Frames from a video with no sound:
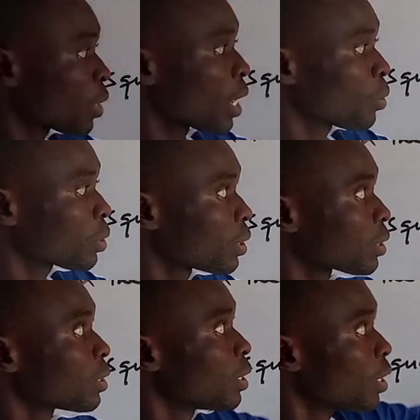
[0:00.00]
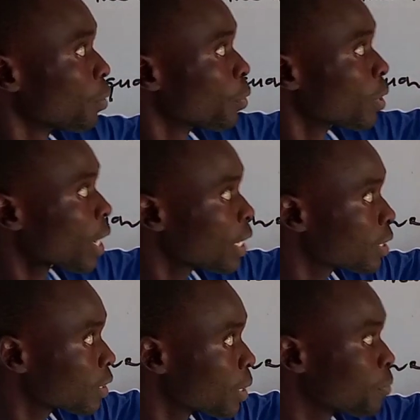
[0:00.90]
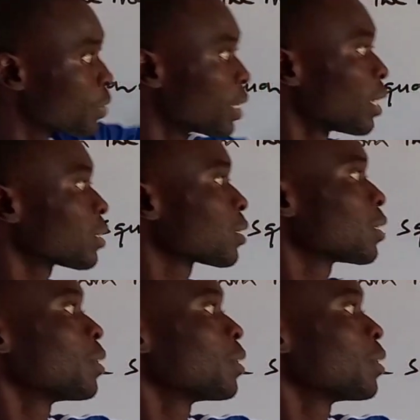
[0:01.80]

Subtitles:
you can notice, we write the same variance,